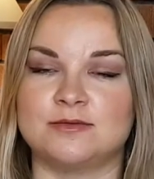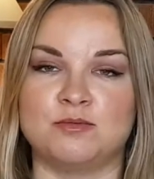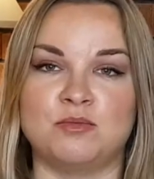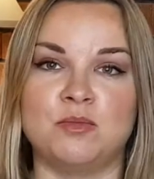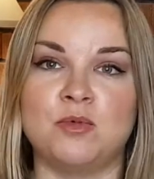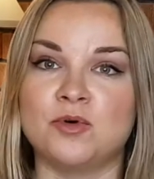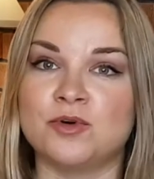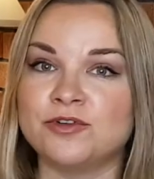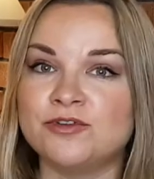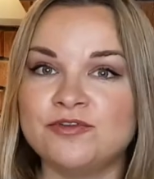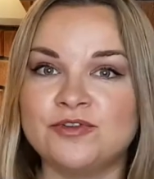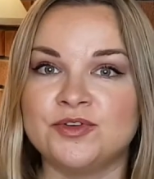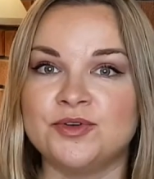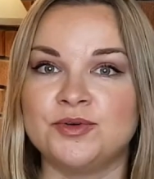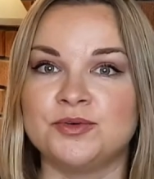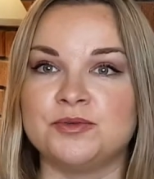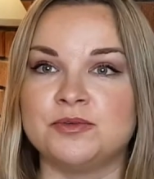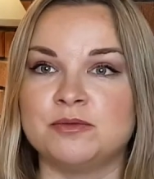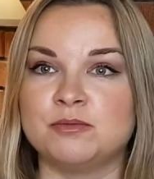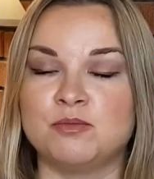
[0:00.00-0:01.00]
more
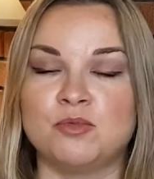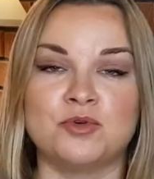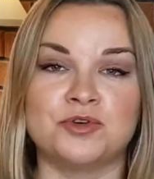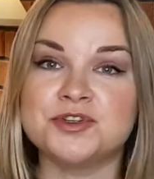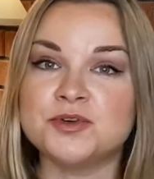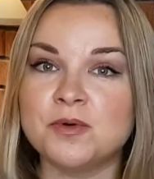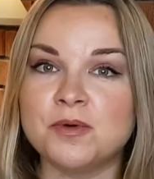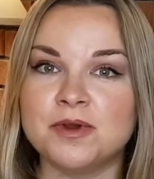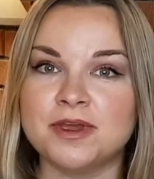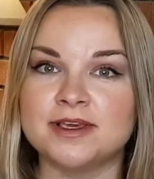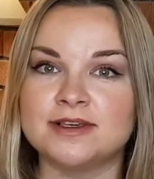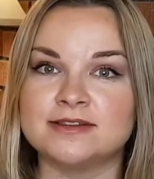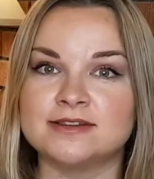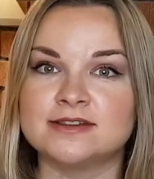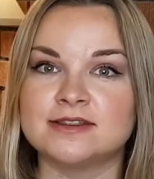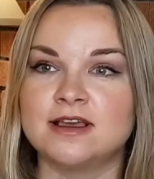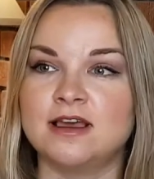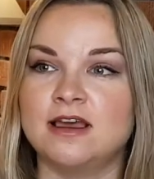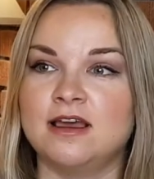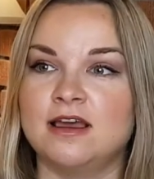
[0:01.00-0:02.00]
food, more
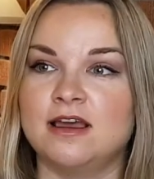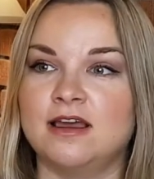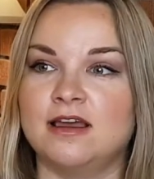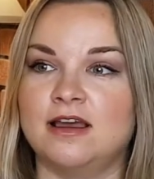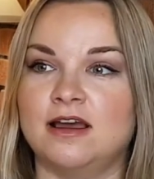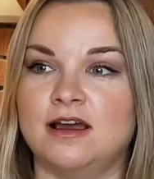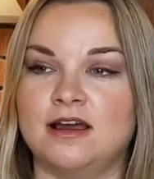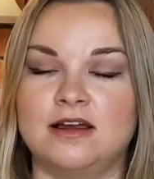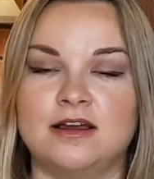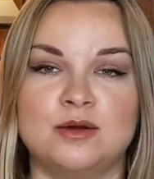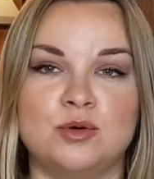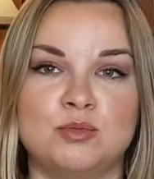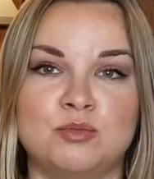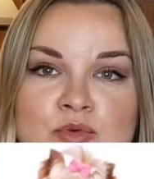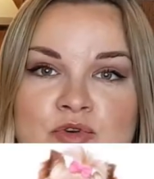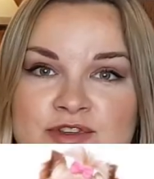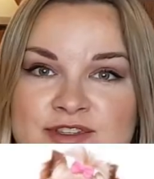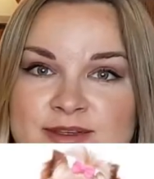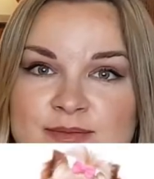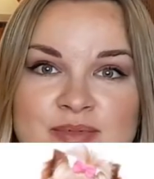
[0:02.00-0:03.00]
toys,
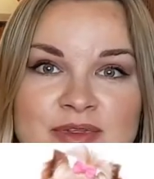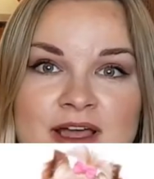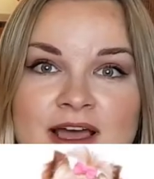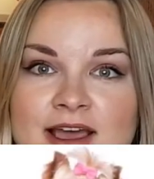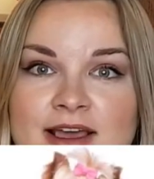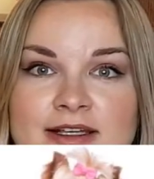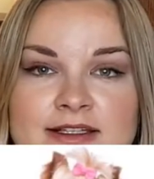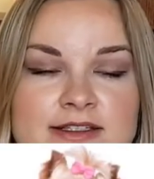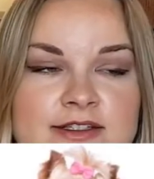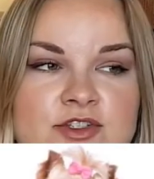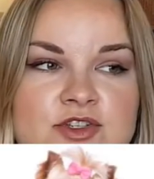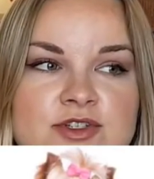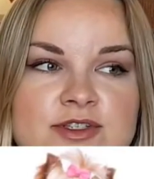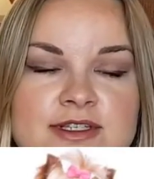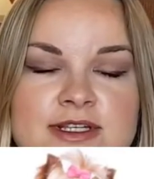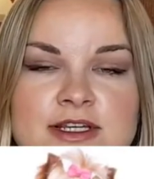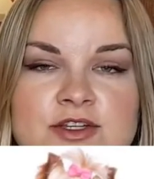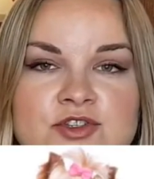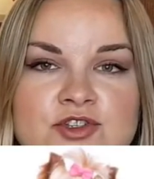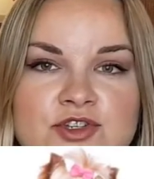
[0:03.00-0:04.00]
more supplies, just in